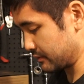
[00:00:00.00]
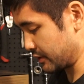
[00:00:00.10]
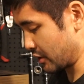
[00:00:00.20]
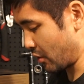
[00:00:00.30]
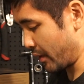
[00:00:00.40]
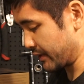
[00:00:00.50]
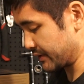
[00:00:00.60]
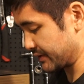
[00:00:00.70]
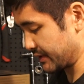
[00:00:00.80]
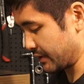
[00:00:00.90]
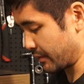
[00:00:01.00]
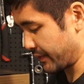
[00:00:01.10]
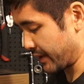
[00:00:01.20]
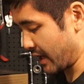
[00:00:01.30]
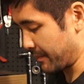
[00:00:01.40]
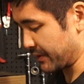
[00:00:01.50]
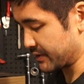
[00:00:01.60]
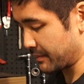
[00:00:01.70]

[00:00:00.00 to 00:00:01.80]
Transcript: wait to see what that happens.